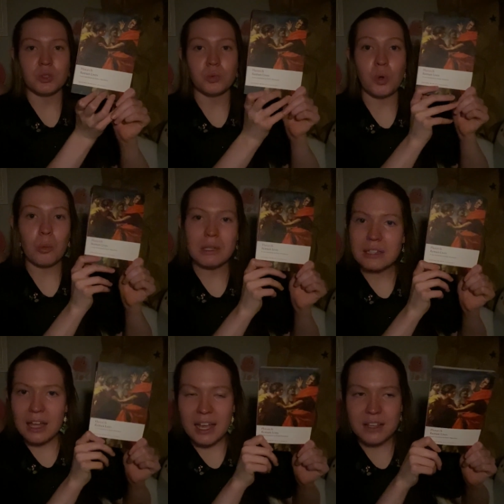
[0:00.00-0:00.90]
Roman
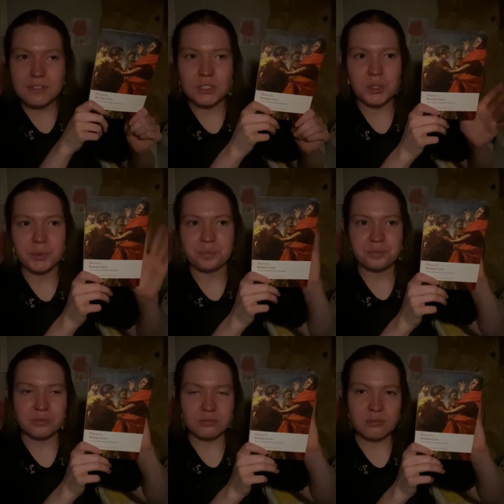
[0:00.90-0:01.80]
Lives. So
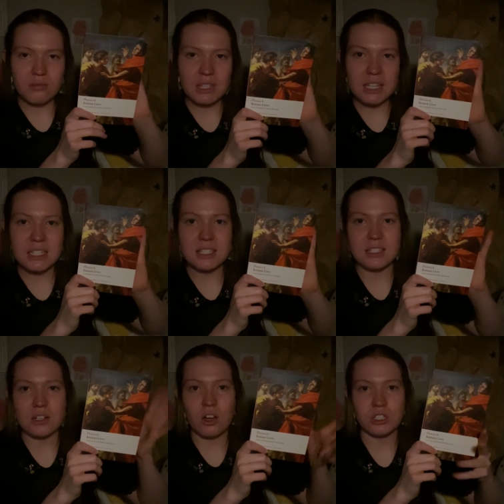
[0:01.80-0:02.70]
this is
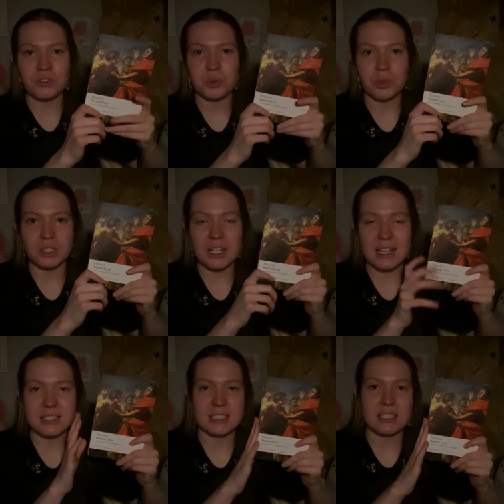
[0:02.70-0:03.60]
an Oxford World
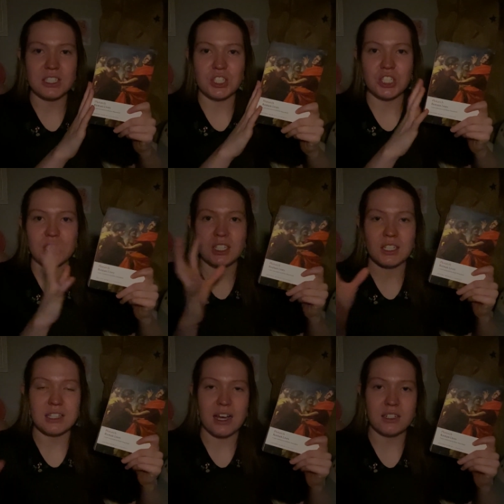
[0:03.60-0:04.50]
Classics edition
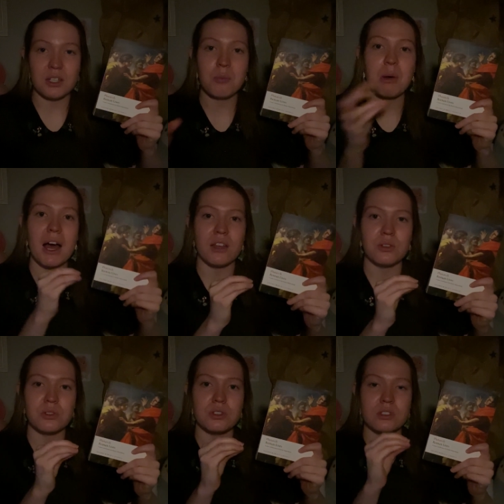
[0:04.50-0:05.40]
that
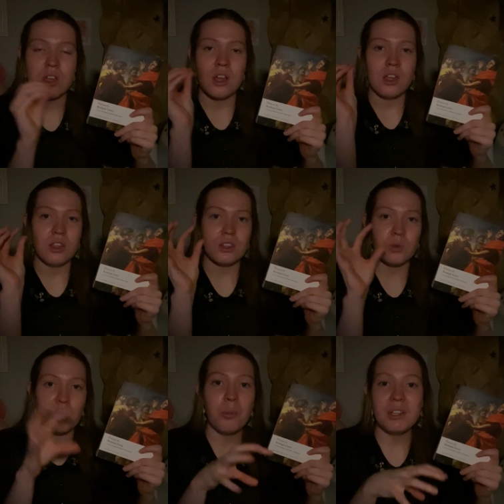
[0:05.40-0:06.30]
compiles the
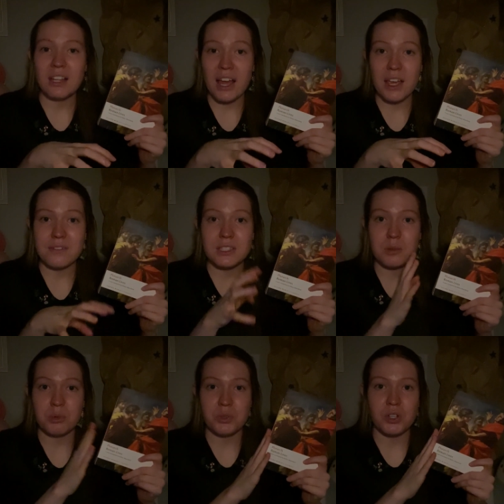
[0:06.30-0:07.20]
Roman lives that
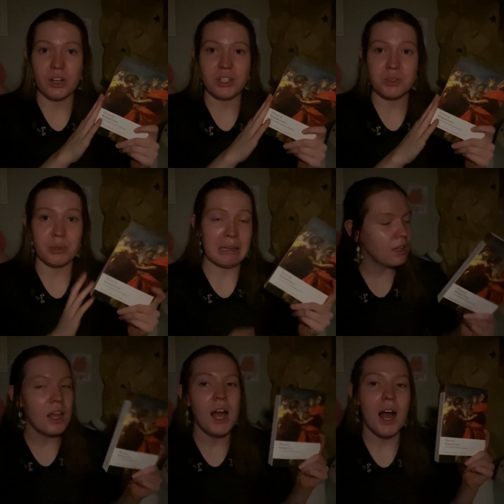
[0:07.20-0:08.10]
Plutarch has written.
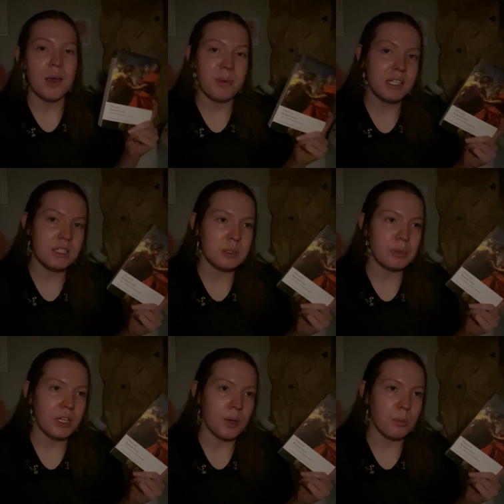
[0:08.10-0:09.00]
I picked this
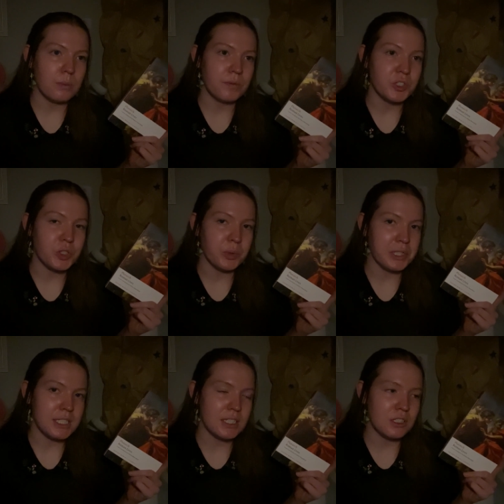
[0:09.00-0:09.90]
book up for 2
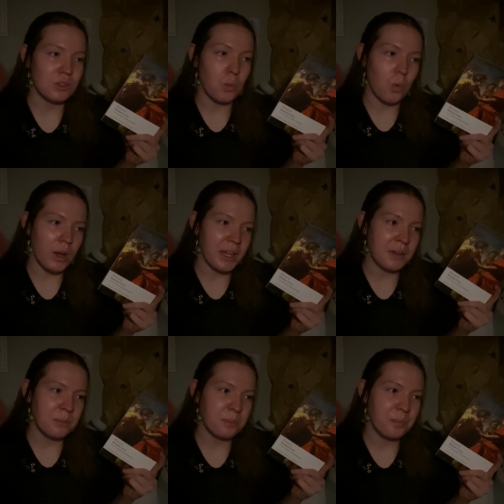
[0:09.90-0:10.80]
reasons. One,